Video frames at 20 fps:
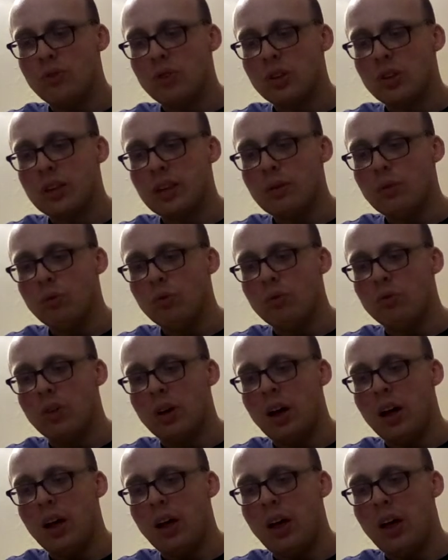for
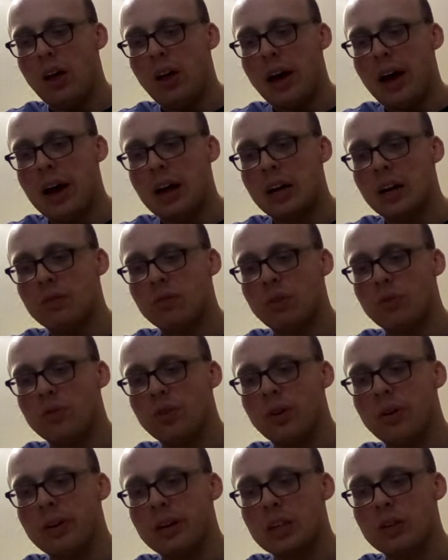silver and the
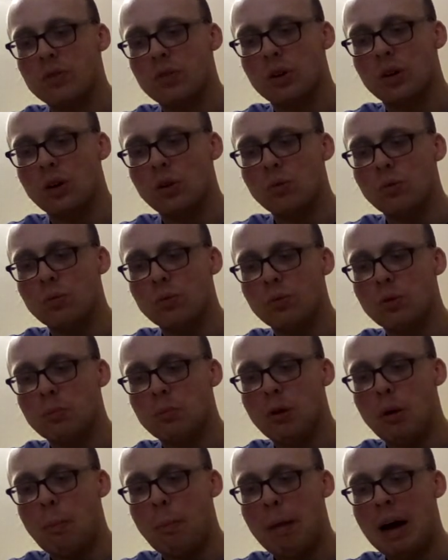furnace for gold,
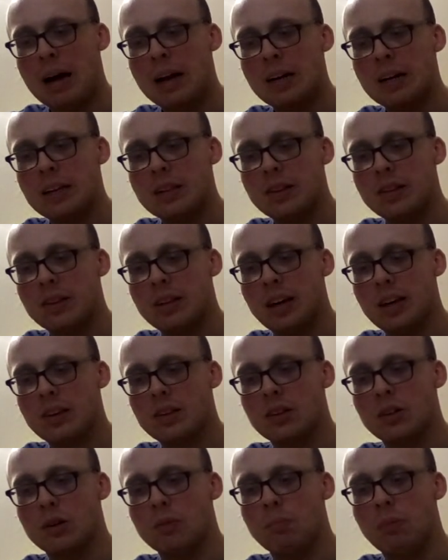but man is
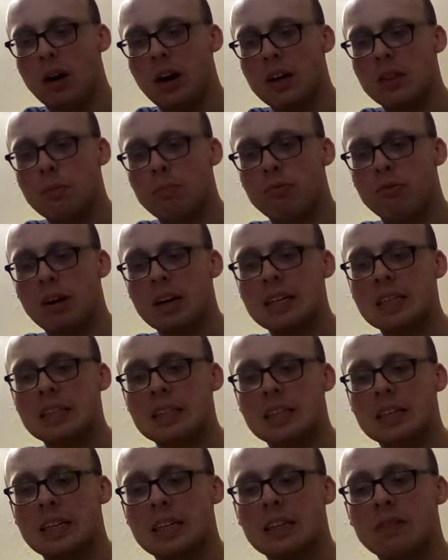tested by the
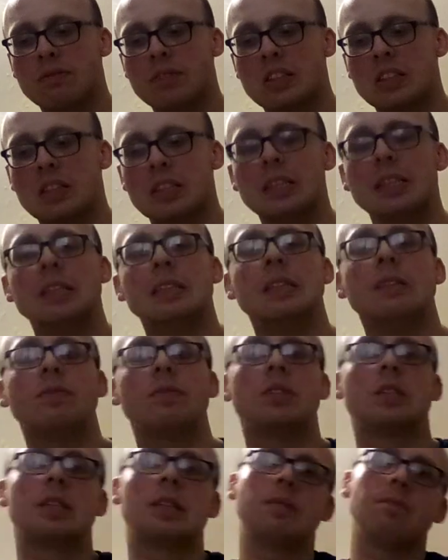praise he
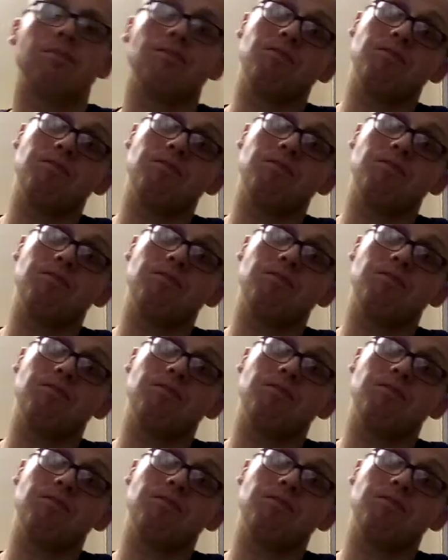receives.